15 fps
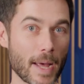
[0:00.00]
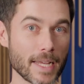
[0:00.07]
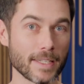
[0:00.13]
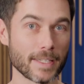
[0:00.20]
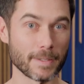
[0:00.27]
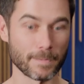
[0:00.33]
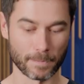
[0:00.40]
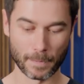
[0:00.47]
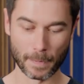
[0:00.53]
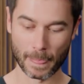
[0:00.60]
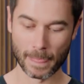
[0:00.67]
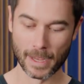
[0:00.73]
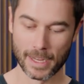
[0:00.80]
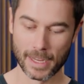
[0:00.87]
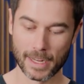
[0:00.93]
base.
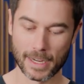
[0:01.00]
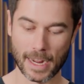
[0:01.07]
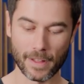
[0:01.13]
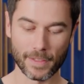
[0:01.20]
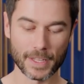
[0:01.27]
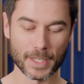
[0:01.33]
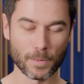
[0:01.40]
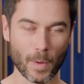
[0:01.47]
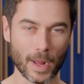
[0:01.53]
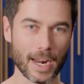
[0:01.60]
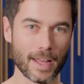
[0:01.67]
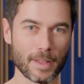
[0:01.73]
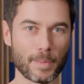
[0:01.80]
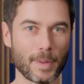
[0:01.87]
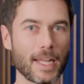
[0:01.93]
Now, there's one
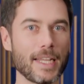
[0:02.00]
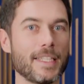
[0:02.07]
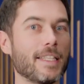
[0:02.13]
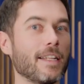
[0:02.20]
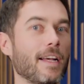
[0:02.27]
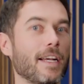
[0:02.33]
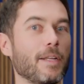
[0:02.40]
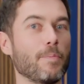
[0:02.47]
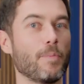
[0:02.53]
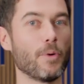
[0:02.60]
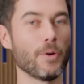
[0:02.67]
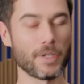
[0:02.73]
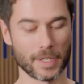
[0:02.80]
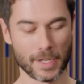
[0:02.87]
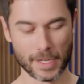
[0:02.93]
other place that I can
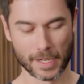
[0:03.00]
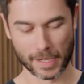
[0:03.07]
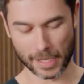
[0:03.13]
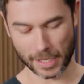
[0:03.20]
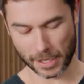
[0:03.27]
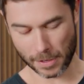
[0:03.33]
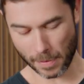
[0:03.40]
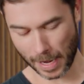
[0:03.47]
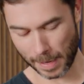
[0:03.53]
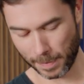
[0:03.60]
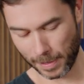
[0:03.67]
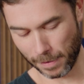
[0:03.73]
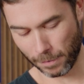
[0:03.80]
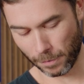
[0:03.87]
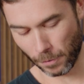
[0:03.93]
put the
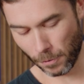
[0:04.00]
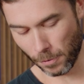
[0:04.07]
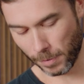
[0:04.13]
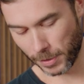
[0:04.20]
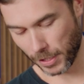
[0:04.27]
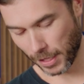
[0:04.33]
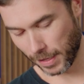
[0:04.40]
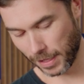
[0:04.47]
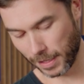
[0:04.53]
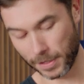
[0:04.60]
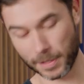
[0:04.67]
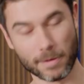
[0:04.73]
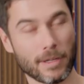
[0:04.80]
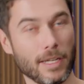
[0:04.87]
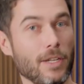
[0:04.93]
UAP4, which I think
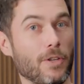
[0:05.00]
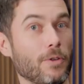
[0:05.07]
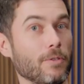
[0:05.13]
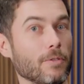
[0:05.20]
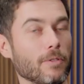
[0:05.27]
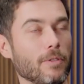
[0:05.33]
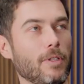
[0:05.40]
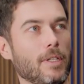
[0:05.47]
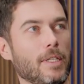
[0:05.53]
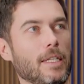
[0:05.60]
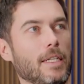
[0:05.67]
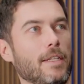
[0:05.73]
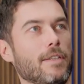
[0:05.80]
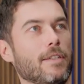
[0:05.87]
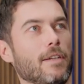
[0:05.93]
is quite cool.
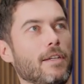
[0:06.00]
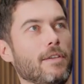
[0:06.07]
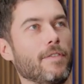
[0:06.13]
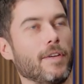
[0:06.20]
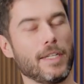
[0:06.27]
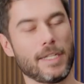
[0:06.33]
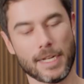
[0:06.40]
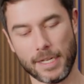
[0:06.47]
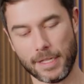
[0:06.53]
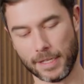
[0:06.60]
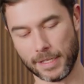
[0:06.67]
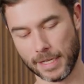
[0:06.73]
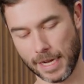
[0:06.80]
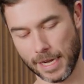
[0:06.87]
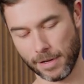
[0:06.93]
So if I take
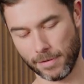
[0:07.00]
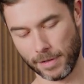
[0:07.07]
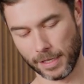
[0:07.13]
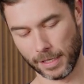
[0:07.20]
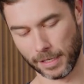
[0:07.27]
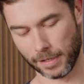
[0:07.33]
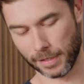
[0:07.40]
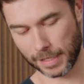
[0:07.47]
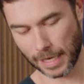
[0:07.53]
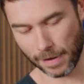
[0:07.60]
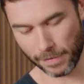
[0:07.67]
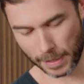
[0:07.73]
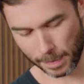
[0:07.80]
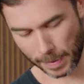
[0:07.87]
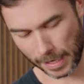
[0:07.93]
this out with a little
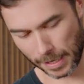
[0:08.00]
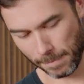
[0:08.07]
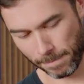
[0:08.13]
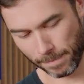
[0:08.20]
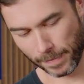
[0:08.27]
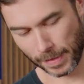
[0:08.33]
safety pin,